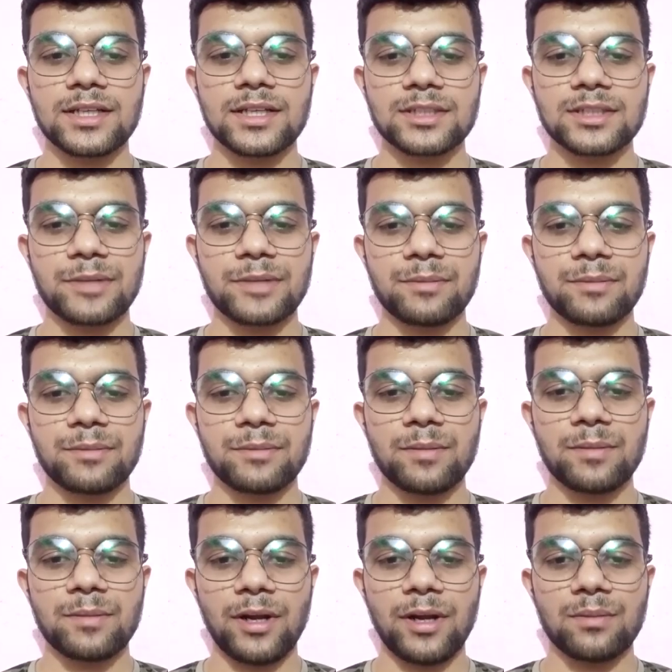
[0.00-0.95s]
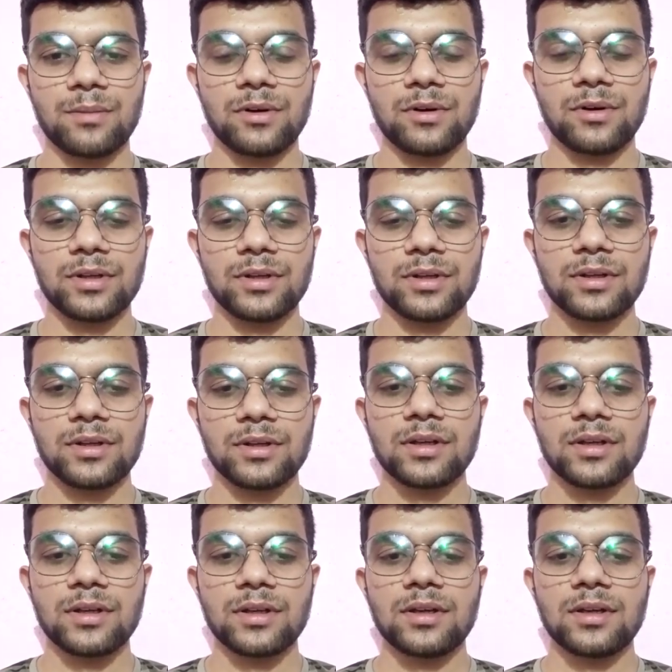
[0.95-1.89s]
not useful for our body.
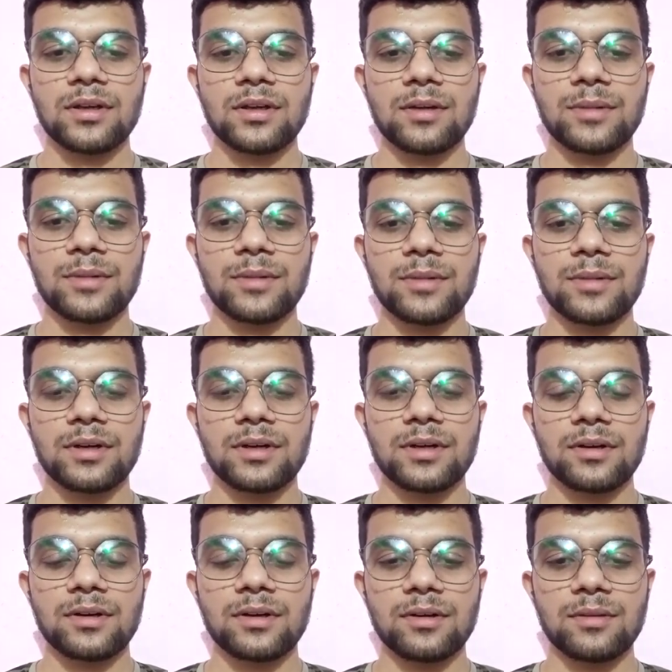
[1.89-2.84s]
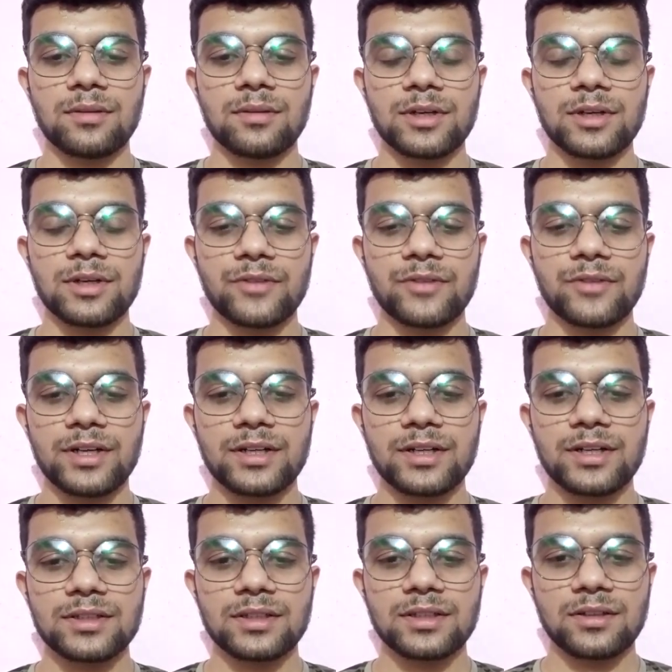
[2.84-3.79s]
Thus, we have to select
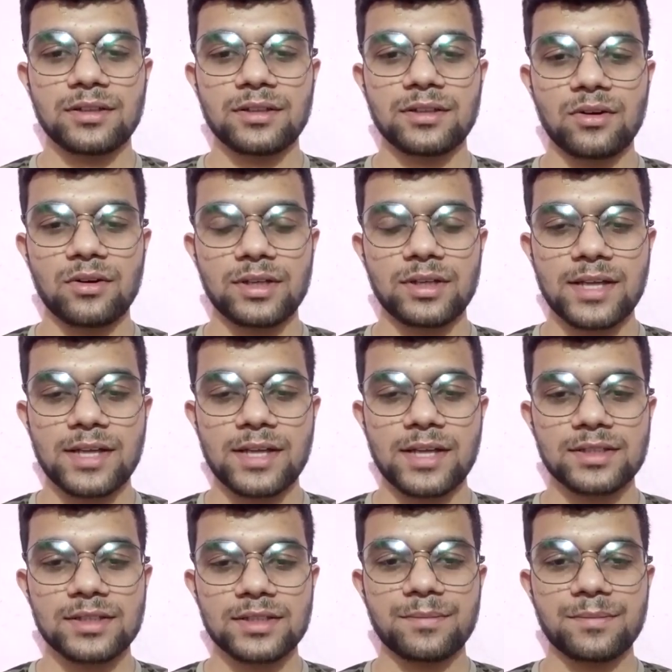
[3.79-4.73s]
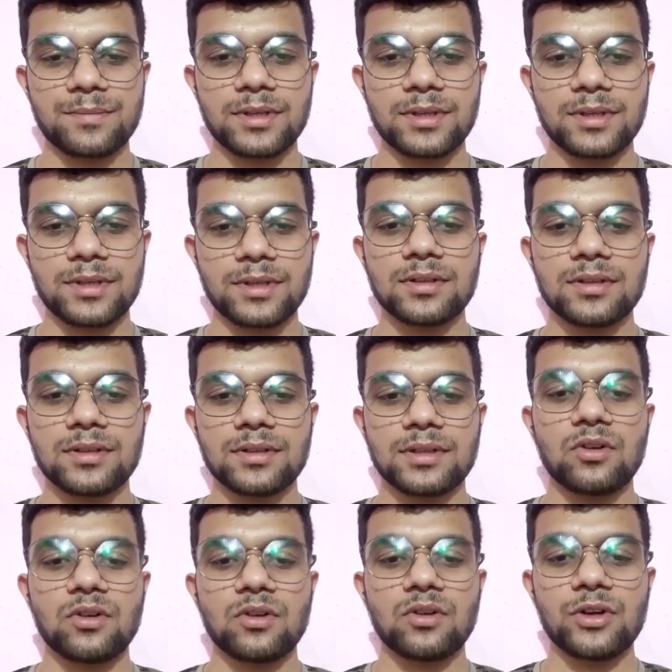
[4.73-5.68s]
the proteins based on their
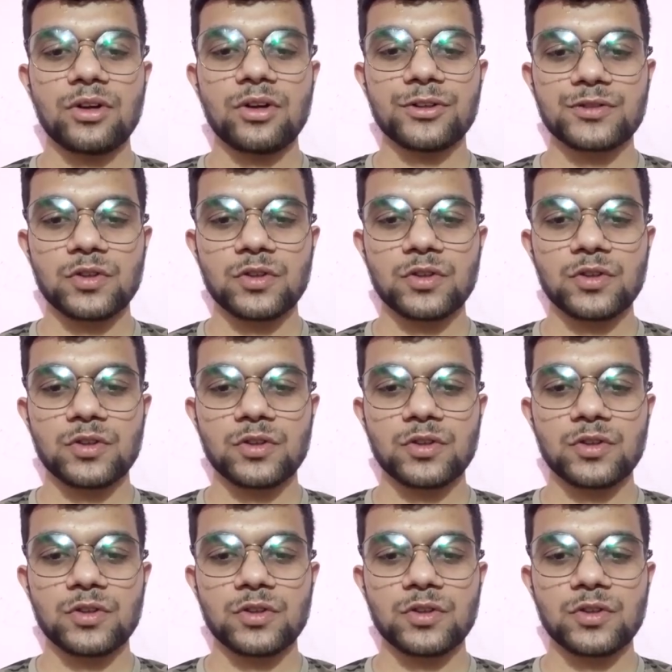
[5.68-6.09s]
digestibility level.